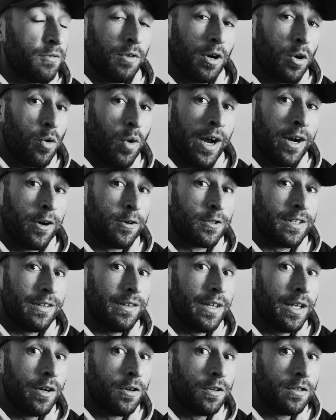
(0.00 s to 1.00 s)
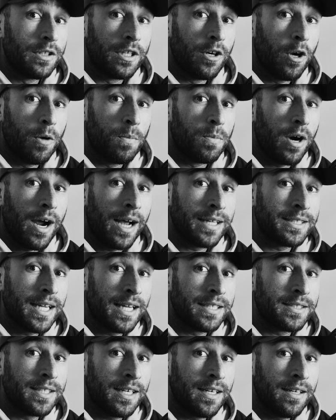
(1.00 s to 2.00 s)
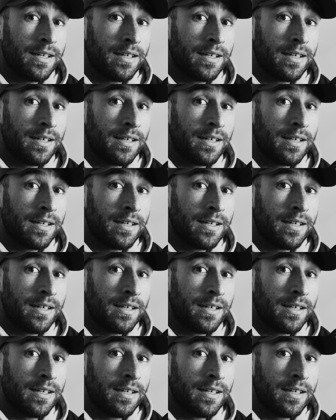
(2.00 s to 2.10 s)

requires little to no processing,